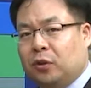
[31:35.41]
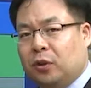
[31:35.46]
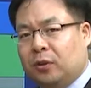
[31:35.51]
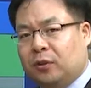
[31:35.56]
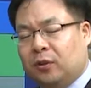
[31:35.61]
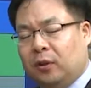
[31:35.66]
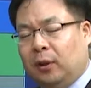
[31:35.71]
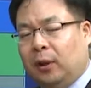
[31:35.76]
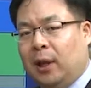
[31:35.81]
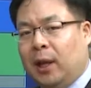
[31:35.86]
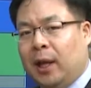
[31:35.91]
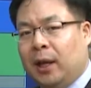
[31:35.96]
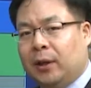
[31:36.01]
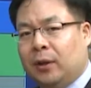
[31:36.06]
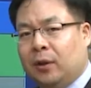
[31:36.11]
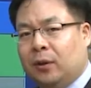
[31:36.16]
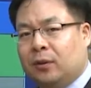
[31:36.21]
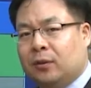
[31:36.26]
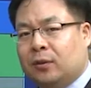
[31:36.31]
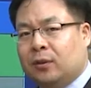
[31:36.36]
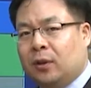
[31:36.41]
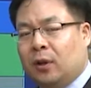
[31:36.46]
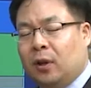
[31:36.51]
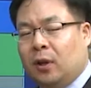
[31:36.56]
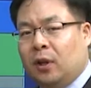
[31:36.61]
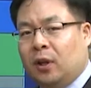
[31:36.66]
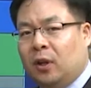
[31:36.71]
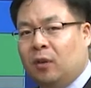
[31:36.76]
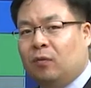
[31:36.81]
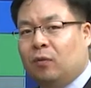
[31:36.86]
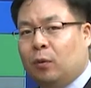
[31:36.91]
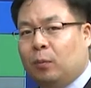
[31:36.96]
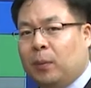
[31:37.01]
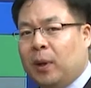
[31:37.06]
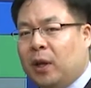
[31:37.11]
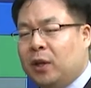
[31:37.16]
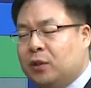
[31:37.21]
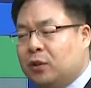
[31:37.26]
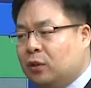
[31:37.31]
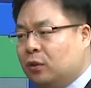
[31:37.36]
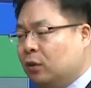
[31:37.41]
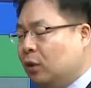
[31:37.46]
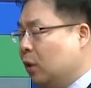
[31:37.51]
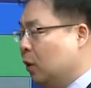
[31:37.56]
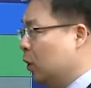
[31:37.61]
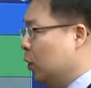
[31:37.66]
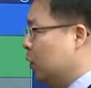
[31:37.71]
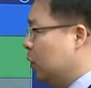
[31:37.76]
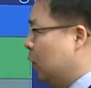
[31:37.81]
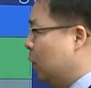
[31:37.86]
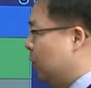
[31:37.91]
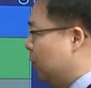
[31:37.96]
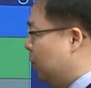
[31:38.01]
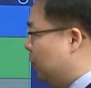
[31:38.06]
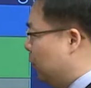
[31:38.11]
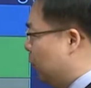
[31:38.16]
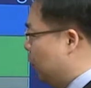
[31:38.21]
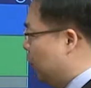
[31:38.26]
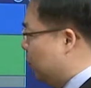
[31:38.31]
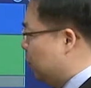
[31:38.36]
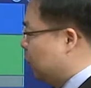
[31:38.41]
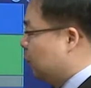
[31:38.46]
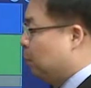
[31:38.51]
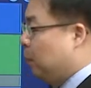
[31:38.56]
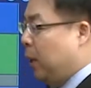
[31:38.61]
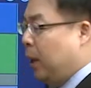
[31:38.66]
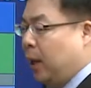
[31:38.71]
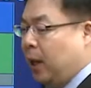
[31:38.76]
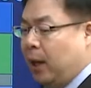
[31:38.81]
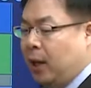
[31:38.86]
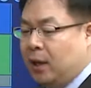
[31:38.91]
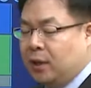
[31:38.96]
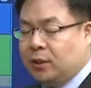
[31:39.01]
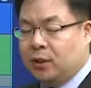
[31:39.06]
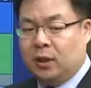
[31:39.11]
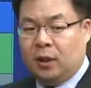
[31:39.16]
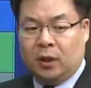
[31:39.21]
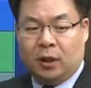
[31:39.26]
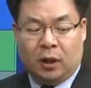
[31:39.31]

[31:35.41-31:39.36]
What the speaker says: the client's information, the first page,